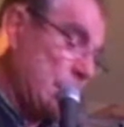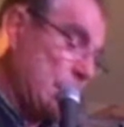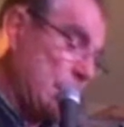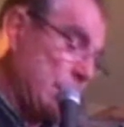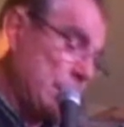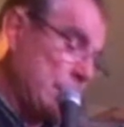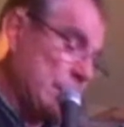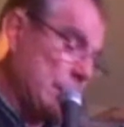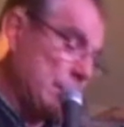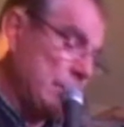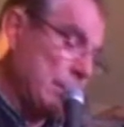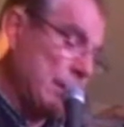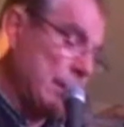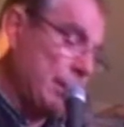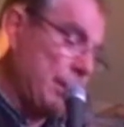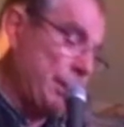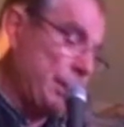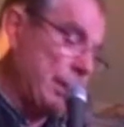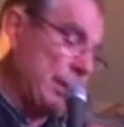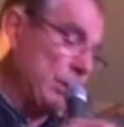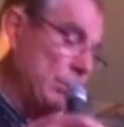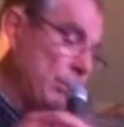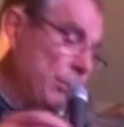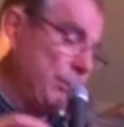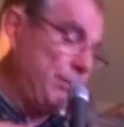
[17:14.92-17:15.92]
I've got to run a
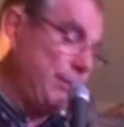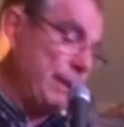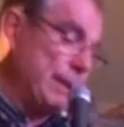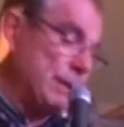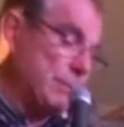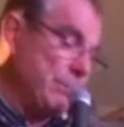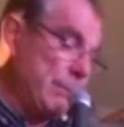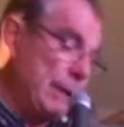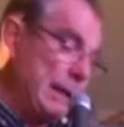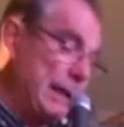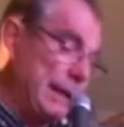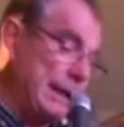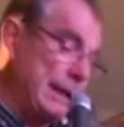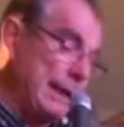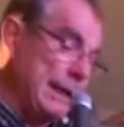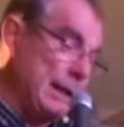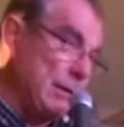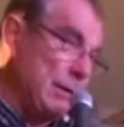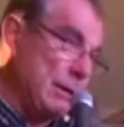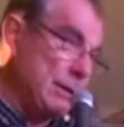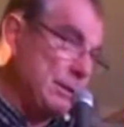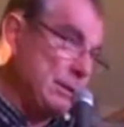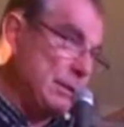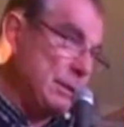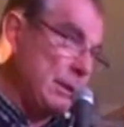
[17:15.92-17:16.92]
thing called Fix
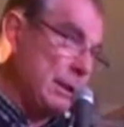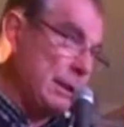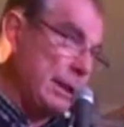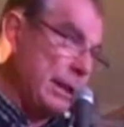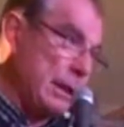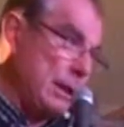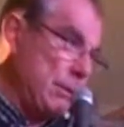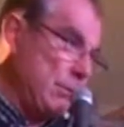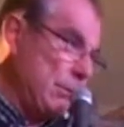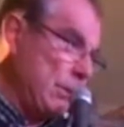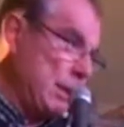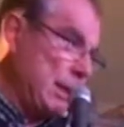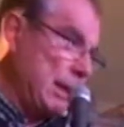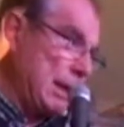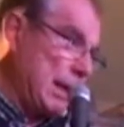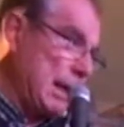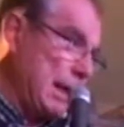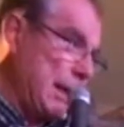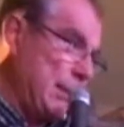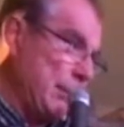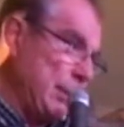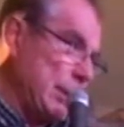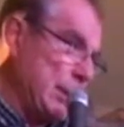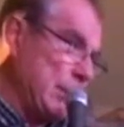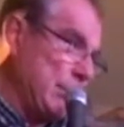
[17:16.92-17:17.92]
Medicare. I own the
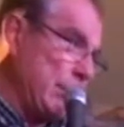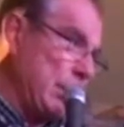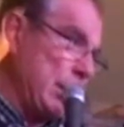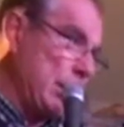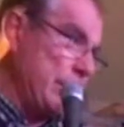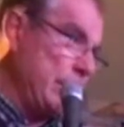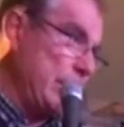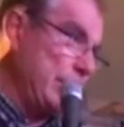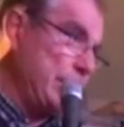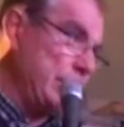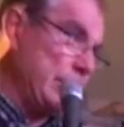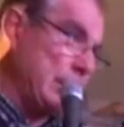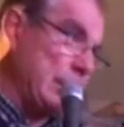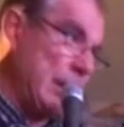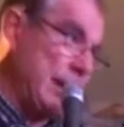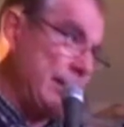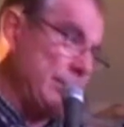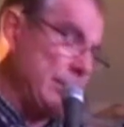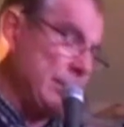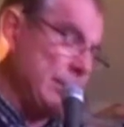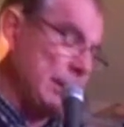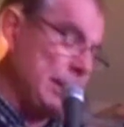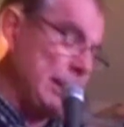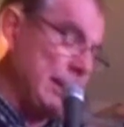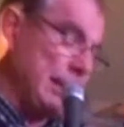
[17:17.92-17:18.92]
name at the moment, but I
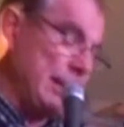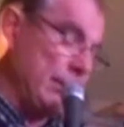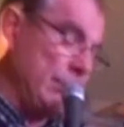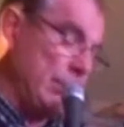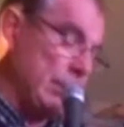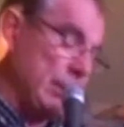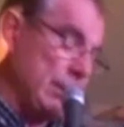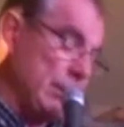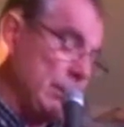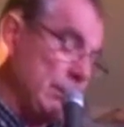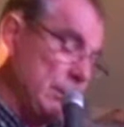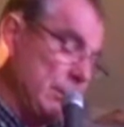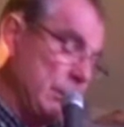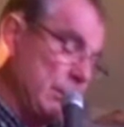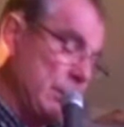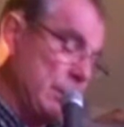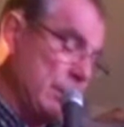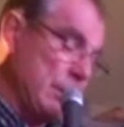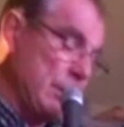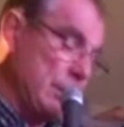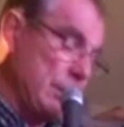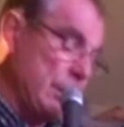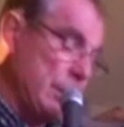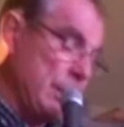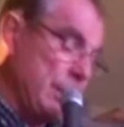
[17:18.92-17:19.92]
haven't done anything with it.
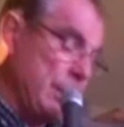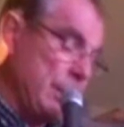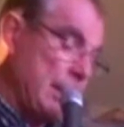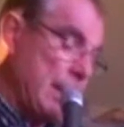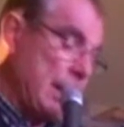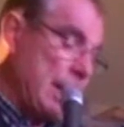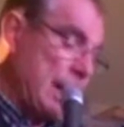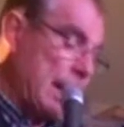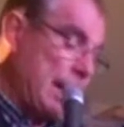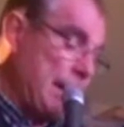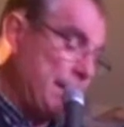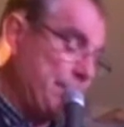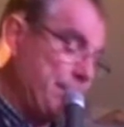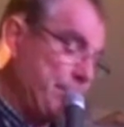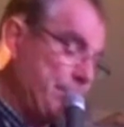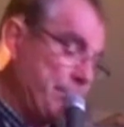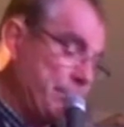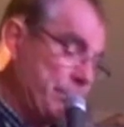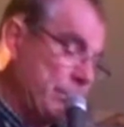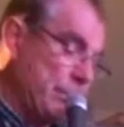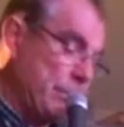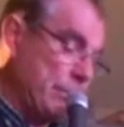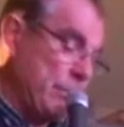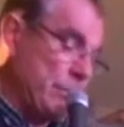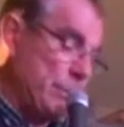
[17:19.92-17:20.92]

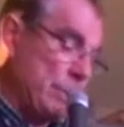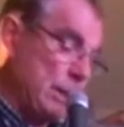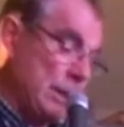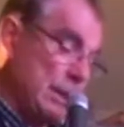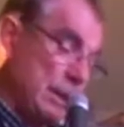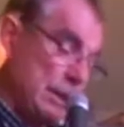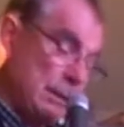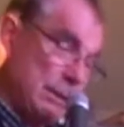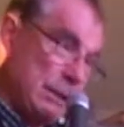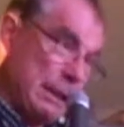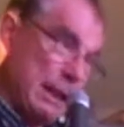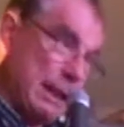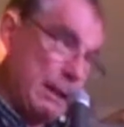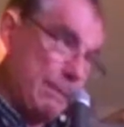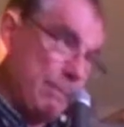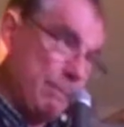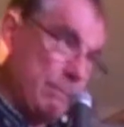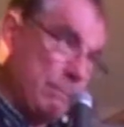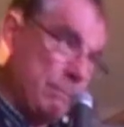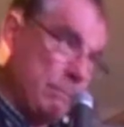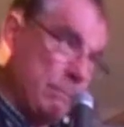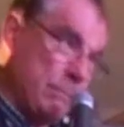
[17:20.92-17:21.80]
But it'll come.